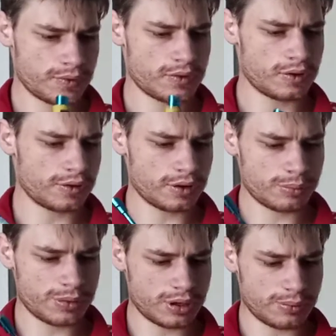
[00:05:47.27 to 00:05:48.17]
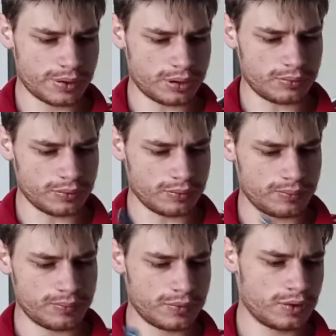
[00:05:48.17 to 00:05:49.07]
Just a little bit of wiggle
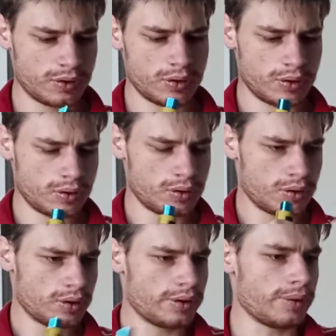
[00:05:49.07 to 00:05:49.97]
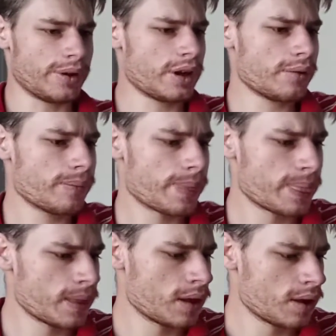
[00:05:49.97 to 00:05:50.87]
room. There we go.
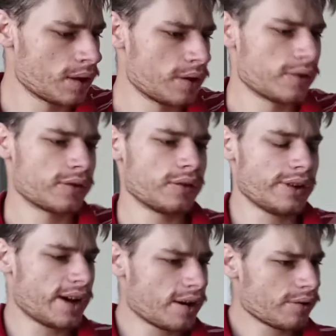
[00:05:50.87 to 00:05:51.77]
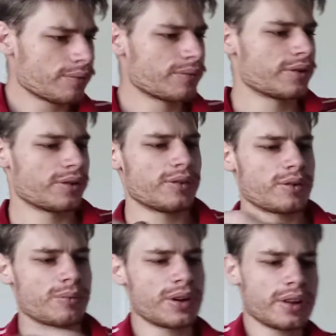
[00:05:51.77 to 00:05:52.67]
So now
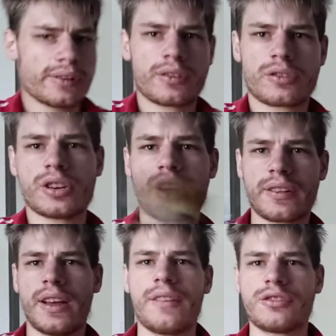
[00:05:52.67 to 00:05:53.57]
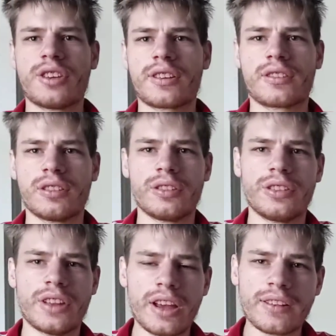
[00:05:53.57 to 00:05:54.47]
your wheels and trucks have just
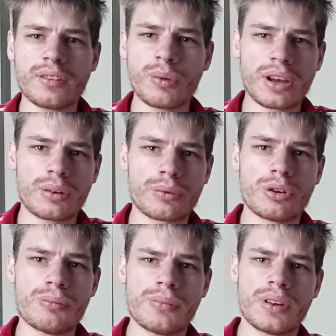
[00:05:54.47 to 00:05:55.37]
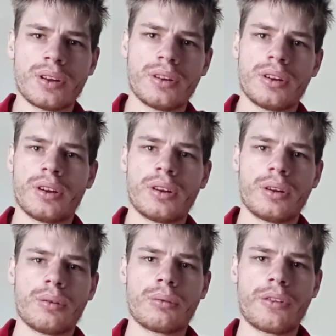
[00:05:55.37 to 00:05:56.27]
nice wiggle room
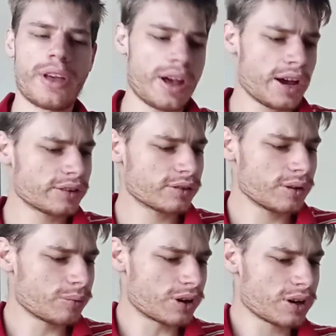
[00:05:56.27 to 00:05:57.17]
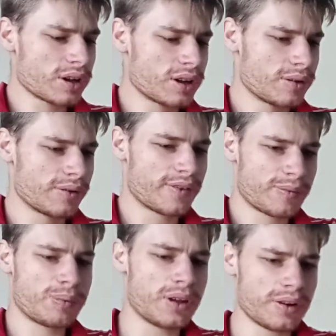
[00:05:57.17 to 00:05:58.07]
where they actually work and
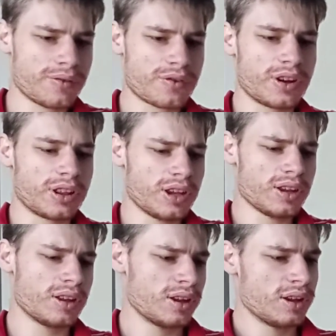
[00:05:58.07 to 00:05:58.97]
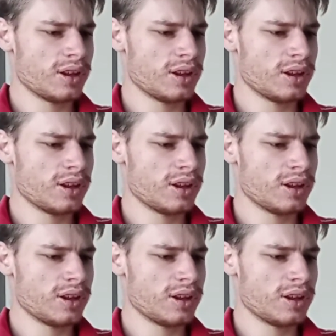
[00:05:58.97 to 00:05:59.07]
spin freely.